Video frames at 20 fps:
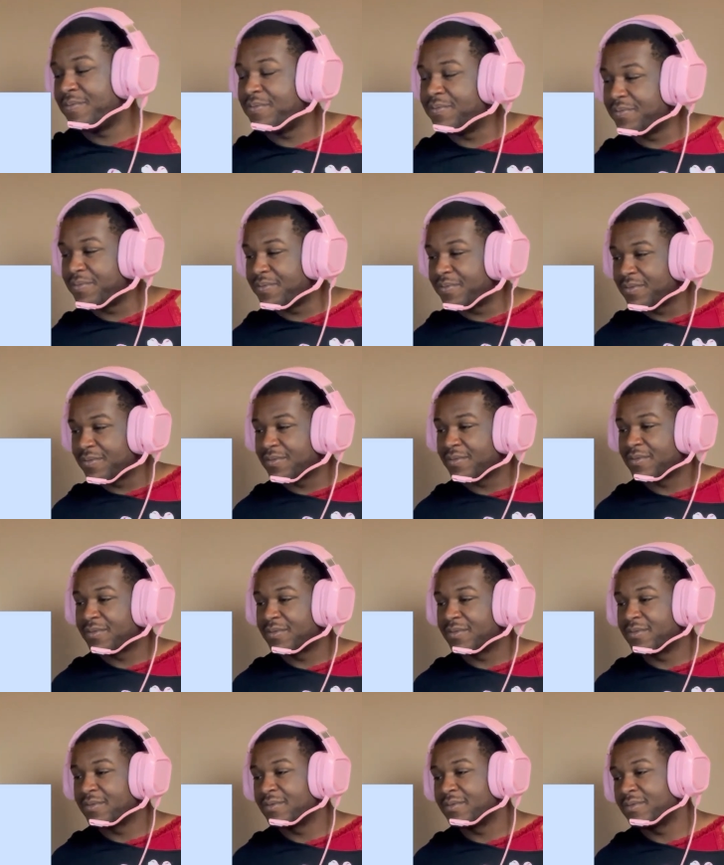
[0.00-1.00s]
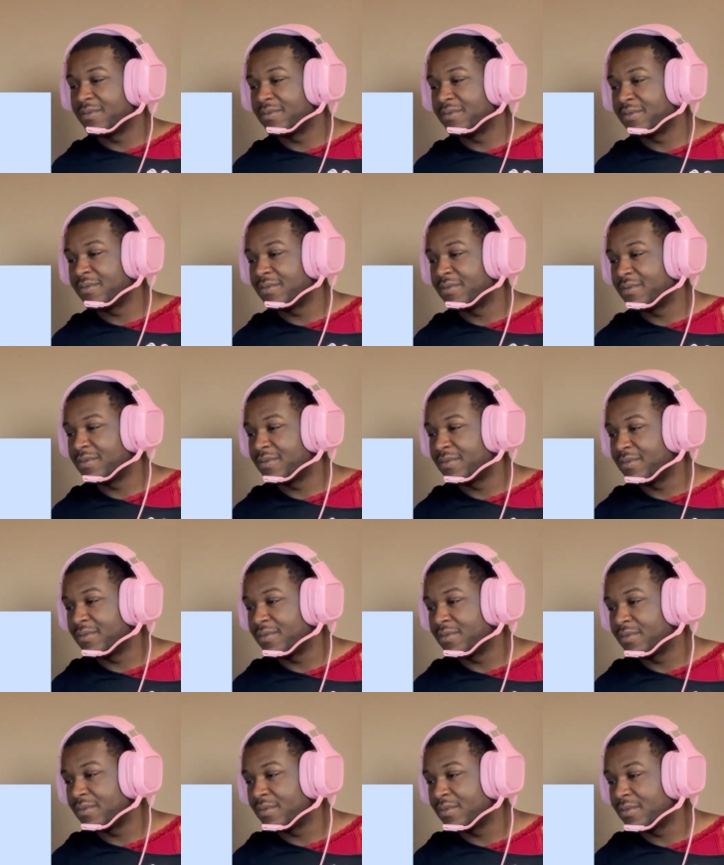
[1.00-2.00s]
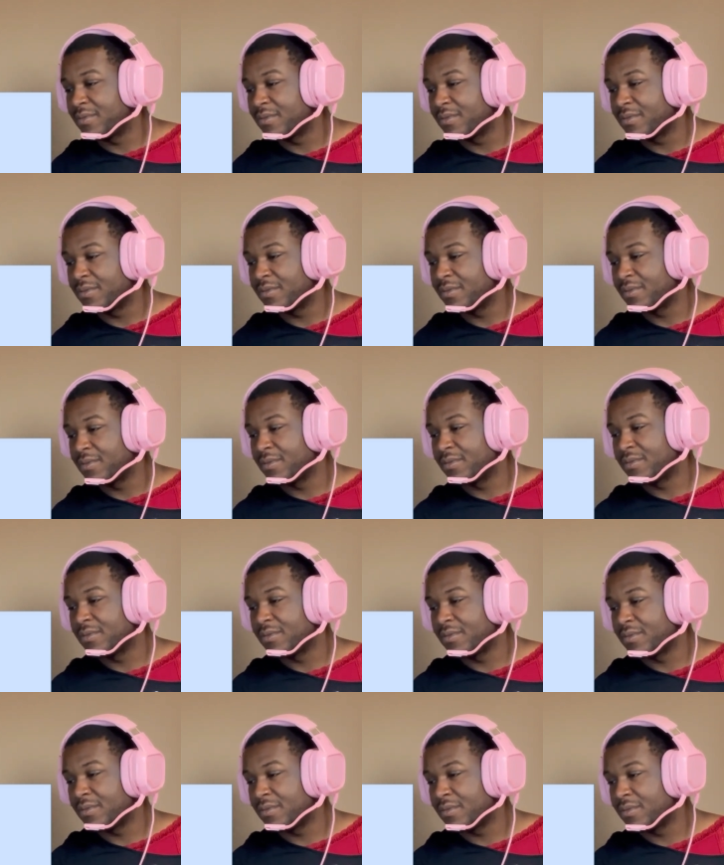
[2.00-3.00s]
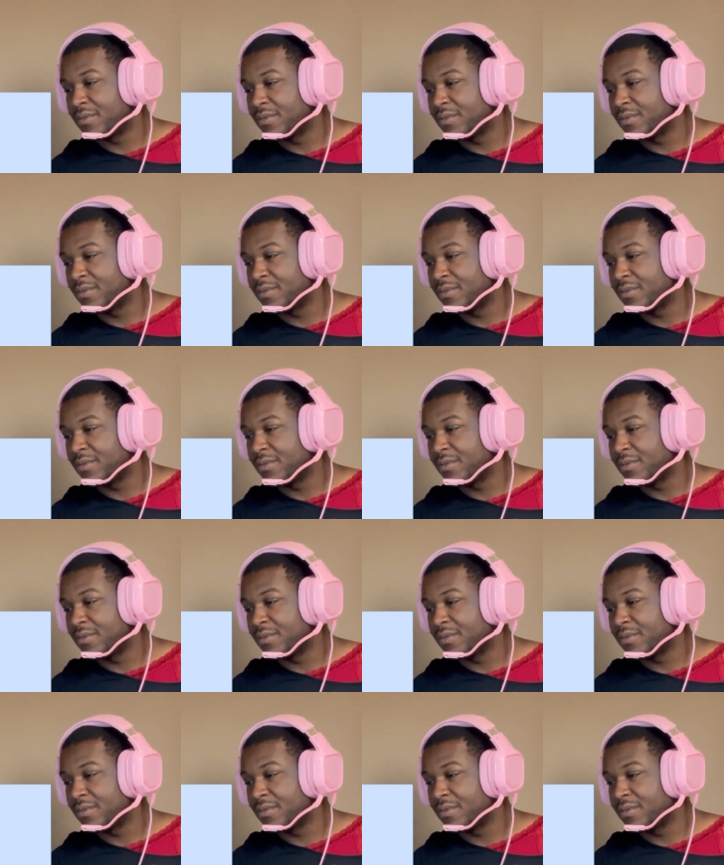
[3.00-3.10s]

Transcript: (silence)